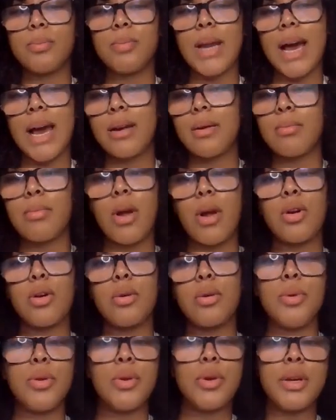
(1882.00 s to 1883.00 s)
Black and Brown
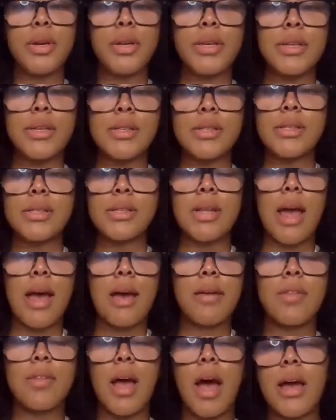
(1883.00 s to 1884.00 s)
communities
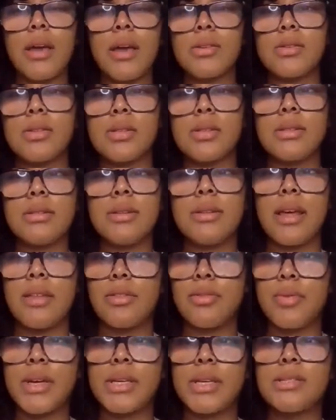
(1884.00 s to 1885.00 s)
have the highest
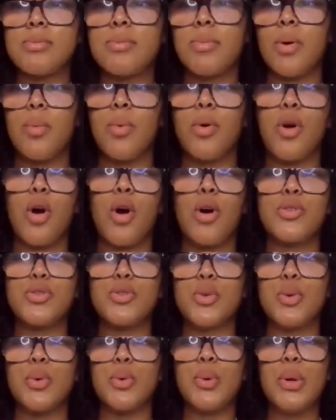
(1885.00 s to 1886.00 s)
death rates, but we're
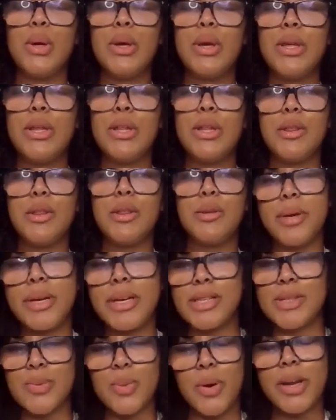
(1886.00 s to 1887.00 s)
also the
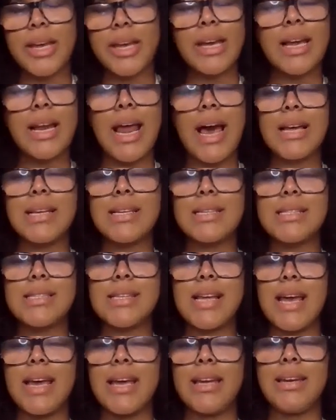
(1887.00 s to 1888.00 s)
biggest working class.
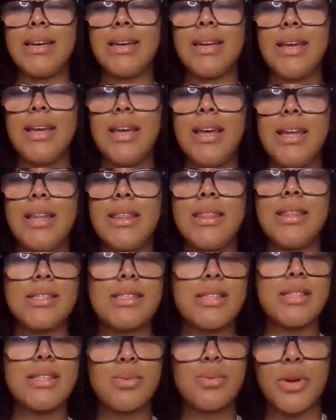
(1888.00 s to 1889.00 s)
And
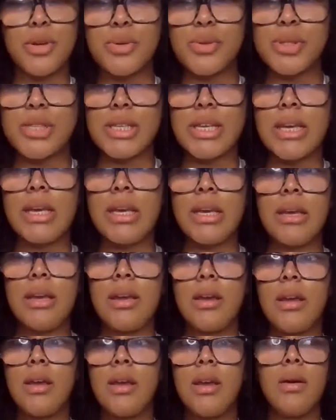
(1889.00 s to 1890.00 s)
this is where you see
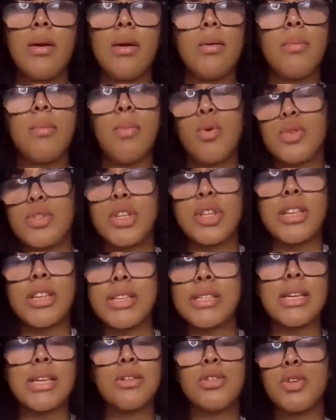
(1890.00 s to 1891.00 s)
most of the
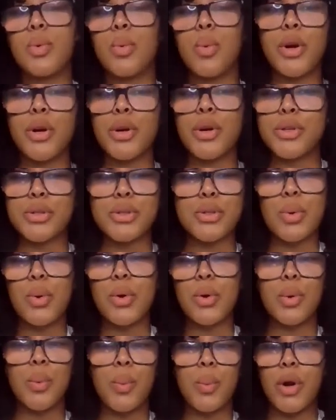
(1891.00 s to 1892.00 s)
essential workers
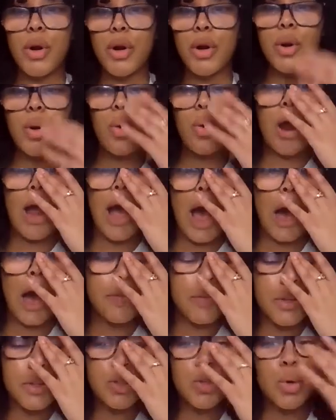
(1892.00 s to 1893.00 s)
going to work or
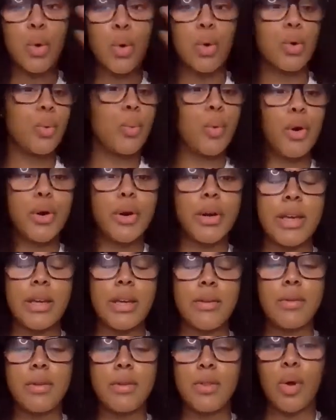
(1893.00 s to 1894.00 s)
having to go to work,
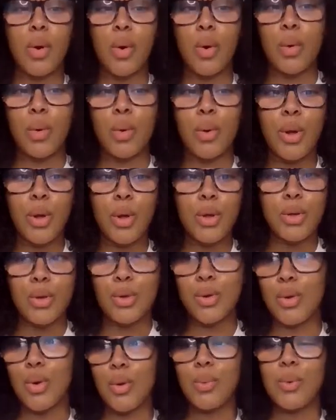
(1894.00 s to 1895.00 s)
even though,
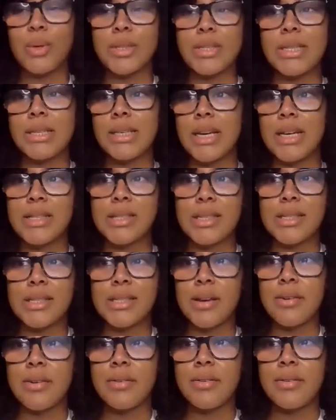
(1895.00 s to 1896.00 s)
it wasn't
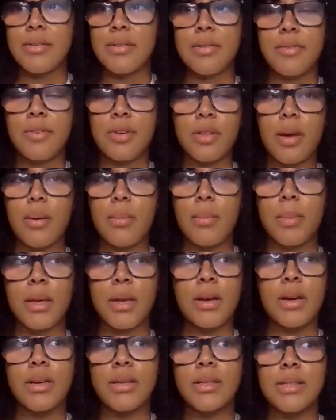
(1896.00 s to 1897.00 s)
necessary for them
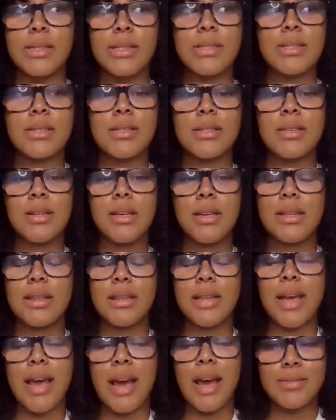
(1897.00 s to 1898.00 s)
because
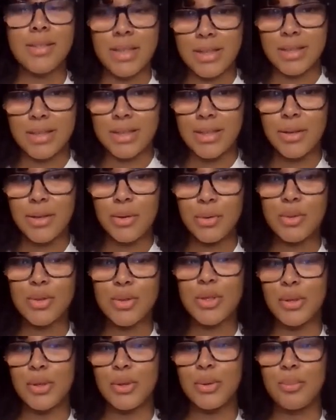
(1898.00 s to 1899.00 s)
they have to continue
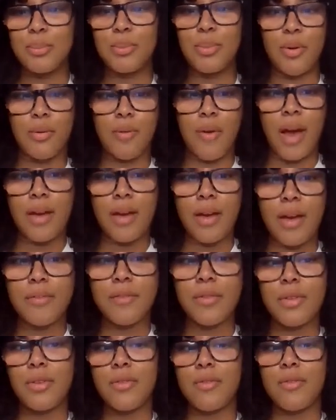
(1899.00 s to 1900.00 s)
to provide
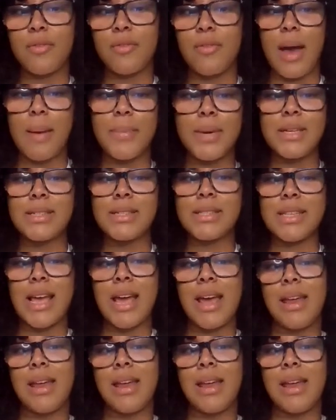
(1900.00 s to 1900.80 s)
for their families.